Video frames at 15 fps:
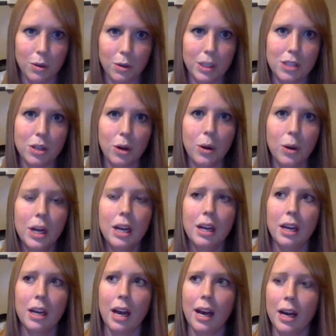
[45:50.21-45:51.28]
And so
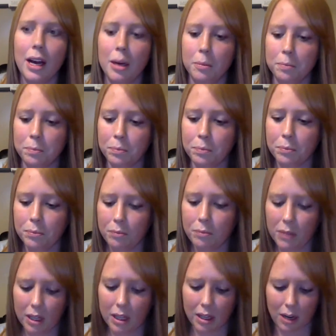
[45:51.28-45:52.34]
I
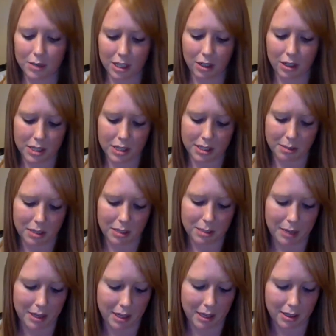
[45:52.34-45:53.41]
was going to go into something else, but
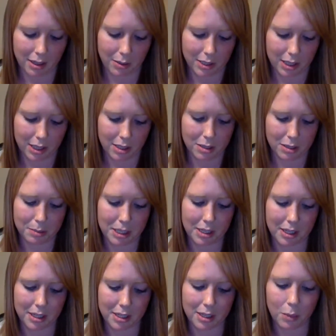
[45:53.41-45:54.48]
I think Colette will touch base on
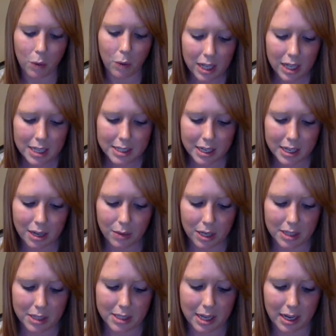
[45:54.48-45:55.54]
this. And one last thing I want to
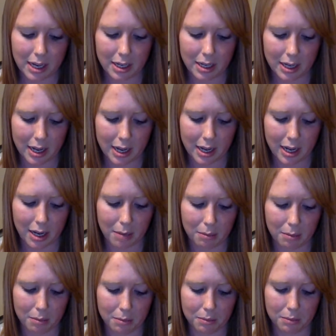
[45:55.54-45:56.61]
say,
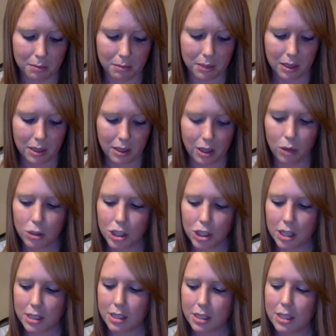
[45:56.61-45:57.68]
you know,
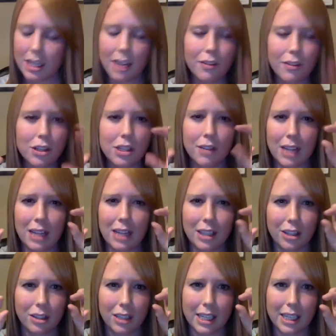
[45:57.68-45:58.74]
just give yourself that
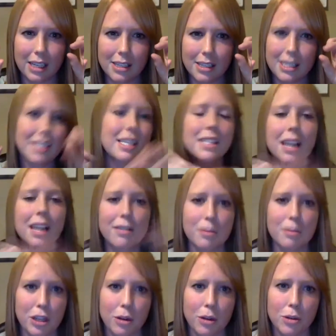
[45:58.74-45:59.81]
little list. It doesn't have to be
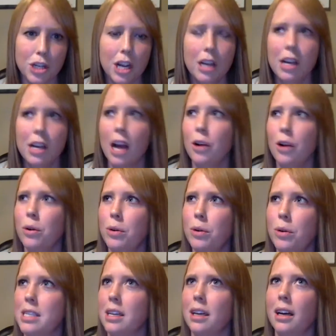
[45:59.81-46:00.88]
huge. Who is it?